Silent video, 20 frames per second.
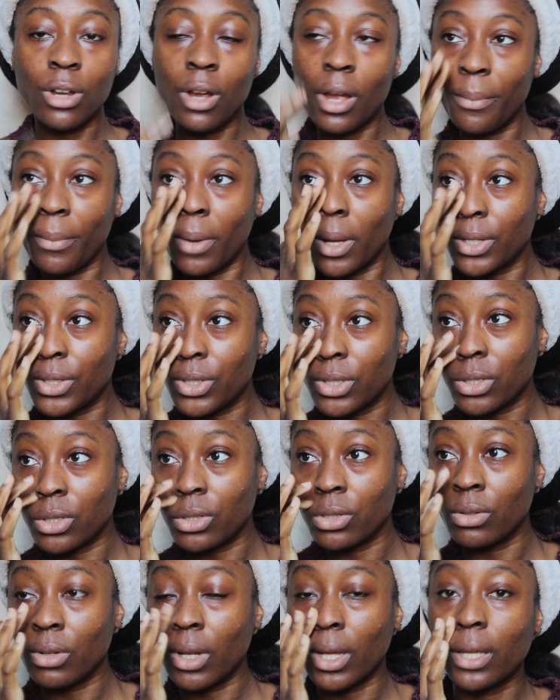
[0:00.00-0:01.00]
I might
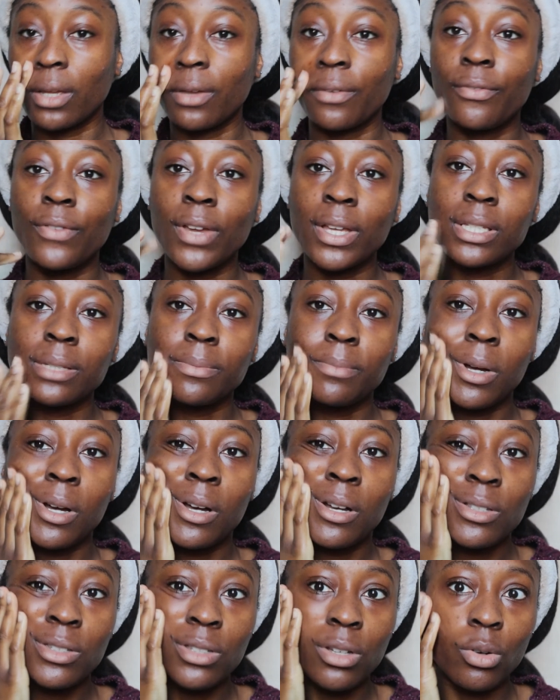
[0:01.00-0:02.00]
do like a face
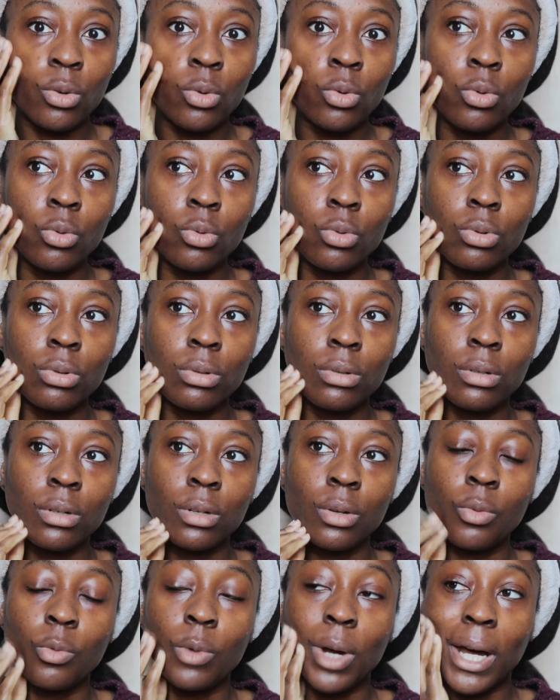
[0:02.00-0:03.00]
mask. Oh,
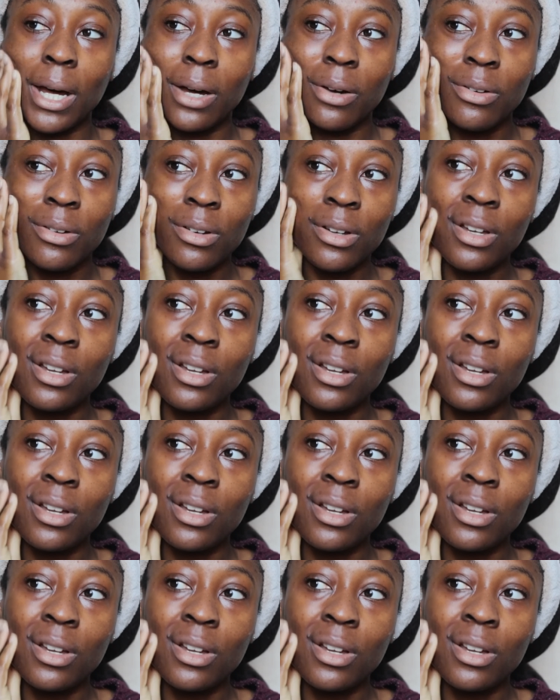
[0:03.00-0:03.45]
wow.